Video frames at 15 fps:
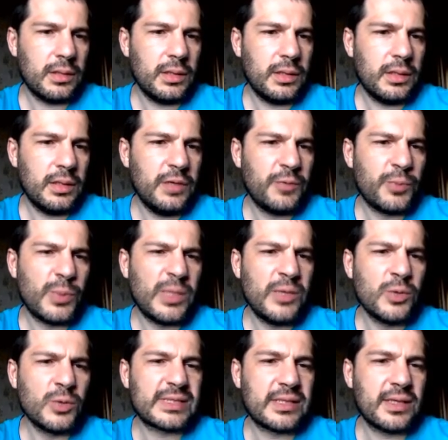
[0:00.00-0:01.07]
If we
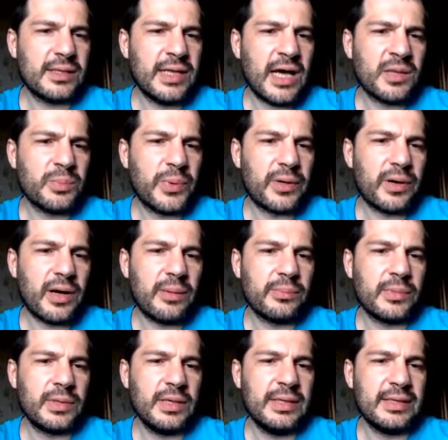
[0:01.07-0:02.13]
use done
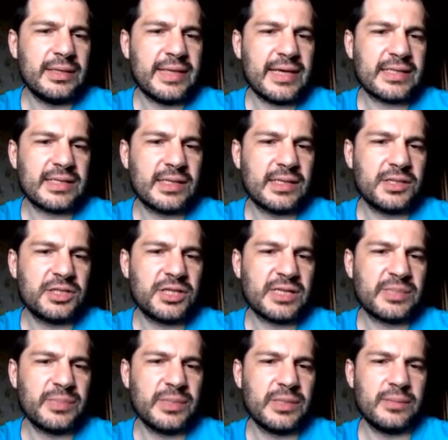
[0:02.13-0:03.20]
param in test in
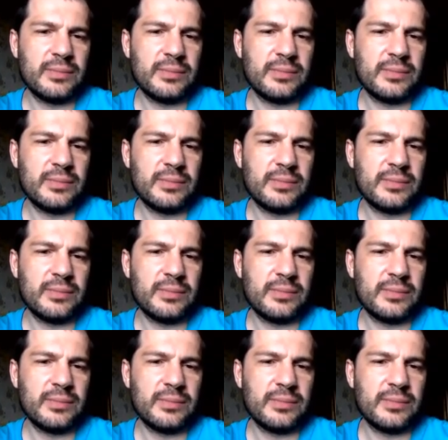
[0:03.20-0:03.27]
Jasmine,